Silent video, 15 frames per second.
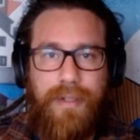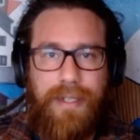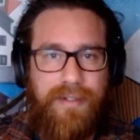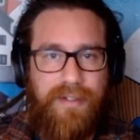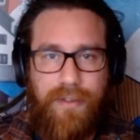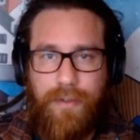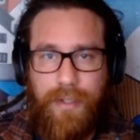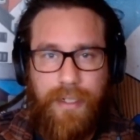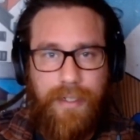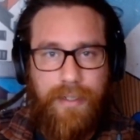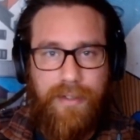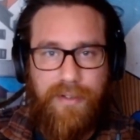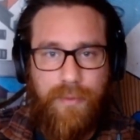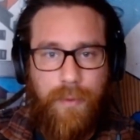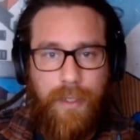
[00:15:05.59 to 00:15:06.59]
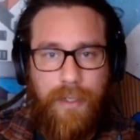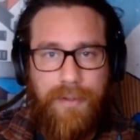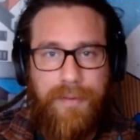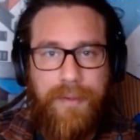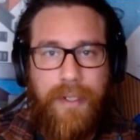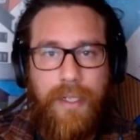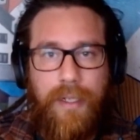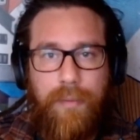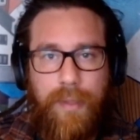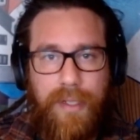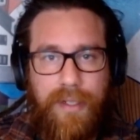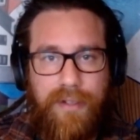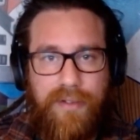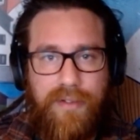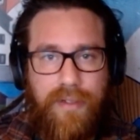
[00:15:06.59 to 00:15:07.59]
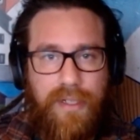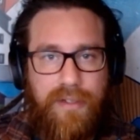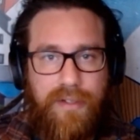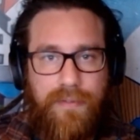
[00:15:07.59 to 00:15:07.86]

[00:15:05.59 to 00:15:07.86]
S3 is one, but there's